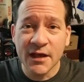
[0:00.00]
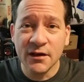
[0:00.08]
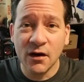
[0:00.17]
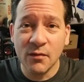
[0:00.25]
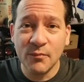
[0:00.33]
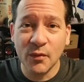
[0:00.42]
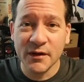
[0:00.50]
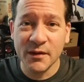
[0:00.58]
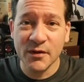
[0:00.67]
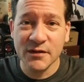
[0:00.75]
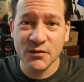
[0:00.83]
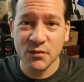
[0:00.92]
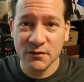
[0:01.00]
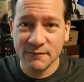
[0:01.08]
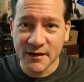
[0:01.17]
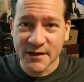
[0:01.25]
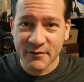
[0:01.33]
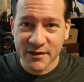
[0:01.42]
Hey all, boardgamerants here. We'll
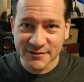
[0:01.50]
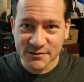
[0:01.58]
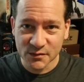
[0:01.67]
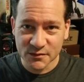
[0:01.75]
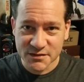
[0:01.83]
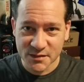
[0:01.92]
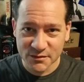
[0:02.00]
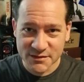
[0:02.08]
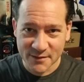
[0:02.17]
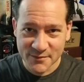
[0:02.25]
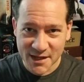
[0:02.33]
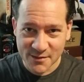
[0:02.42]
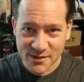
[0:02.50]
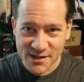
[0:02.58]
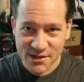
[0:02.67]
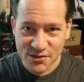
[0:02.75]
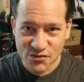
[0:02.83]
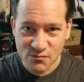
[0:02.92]
find everything solo tabletop
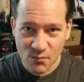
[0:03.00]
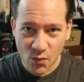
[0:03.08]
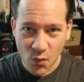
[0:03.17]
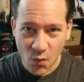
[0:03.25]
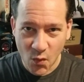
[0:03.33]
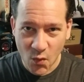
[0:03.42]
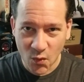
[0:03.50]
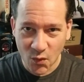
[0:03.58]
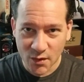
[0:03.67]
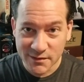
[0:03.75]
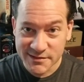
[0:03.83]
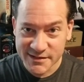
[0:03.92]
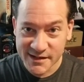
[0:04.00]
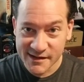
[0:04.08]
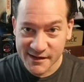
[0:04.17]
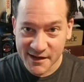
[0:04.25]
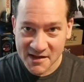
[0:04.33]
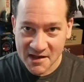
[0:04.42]
gaming and more. And
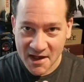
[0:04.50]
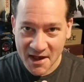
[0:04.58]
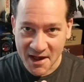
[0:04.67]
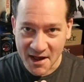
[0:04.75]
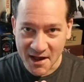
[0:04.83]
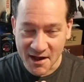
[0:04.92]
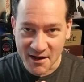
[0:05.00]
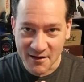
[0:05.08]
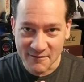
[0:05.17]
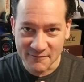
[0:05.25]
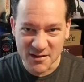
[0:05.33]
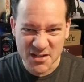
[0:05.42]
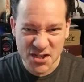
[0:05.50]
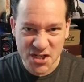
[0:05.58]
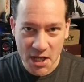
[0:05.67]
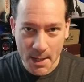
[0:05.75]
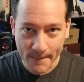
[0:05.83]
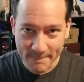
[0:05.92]
today I have a
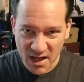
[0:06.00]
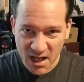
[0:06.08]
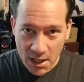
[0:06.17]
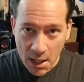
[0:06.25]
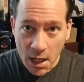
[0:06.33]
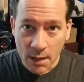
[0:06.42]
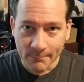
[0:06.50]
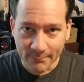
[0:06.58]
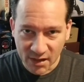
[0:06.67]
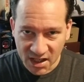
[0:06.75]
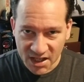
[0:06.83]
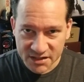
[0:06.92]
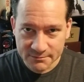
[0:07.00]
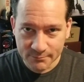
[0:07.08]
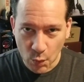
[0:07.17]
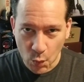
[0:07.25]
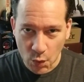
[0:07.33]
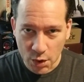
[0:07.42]
gem,
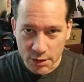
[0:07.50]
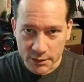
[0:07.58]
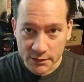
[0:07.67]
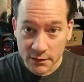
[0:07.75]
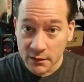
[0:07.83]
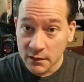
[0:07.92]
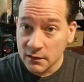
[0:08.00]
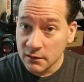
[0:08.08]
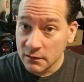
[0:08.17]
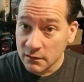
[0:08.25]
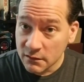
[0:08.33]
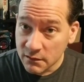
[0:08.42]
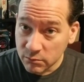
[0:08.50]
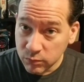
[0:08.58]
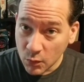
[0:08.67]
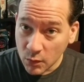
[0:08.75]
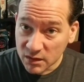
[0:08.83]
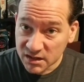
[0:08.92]
Bloodborne, the
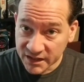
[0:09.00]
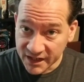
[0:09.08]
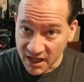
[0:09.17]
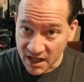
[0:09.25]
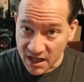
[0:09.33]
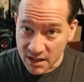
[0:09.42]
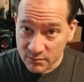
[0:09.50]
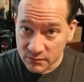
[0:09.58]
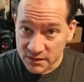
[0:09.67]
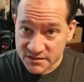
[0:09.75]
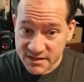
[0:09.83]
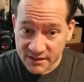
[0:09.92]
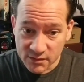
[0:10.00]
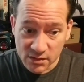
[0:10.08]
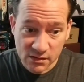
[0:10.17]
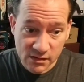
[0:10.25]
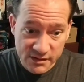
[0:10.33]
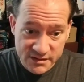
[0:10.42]
board game. Let's have a
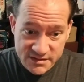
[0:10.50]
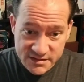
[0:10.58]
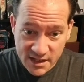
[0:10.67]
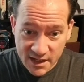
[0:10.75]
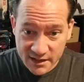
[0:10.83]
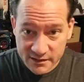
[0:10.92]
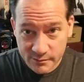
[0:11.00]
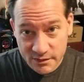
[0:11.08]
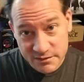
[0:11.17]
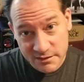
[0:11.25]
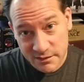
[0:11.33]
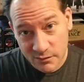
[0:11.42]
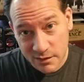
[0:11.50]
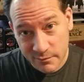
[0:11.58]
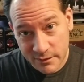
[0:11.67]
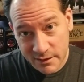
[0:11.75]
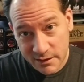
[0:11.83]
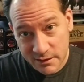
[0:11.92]
look inside, and I'm going to tell you what I'm
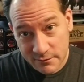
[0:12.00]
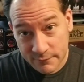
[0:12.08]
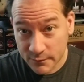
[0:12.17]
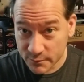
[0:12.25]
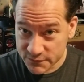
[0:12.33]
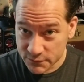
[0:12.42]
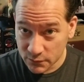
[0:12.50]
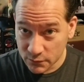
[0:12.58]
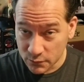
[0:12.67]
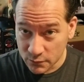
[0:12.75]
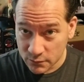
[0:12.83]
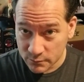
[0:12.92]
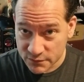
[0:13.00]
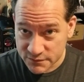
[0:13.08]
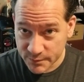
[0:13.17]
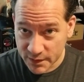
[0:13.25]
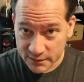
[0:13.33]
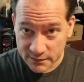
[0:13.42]
thinking from a solo
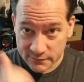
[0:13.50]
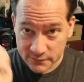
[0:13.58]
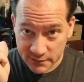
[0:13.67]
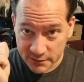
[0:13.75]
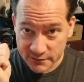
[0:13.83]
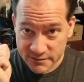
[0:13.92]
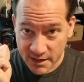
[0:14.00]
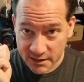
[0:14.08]
perspective on the other